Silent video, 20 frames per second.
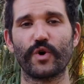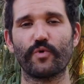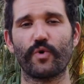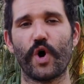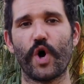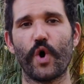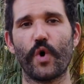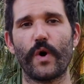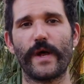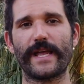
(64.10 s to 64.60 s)

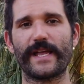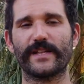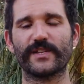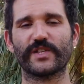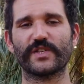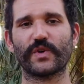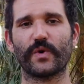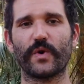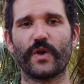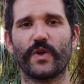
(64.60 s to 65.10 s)
grow in
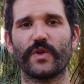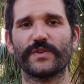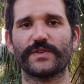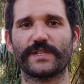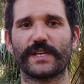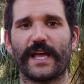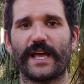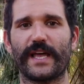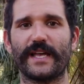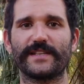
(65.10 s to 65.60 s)

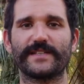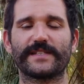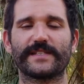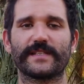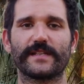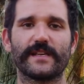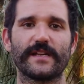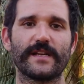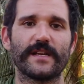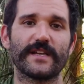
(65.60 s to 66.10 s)
soils as
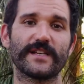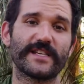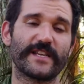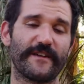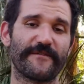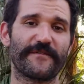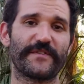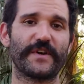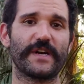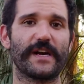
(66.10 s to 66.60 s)

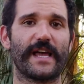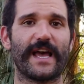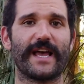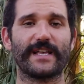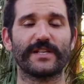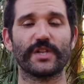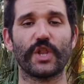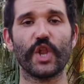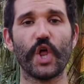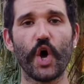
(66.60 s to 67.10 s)
different
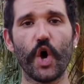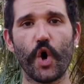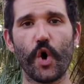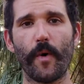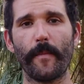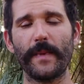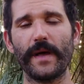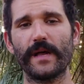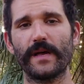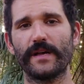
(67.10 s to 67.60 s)
as
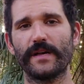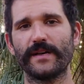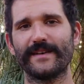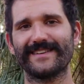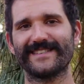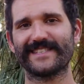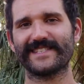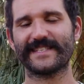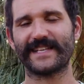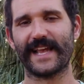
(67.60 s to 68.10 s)
loam,
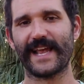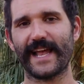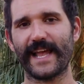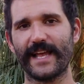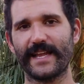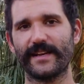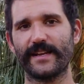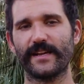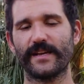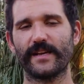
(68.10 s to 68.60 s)

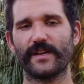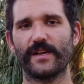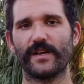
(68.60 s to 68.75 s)
sand,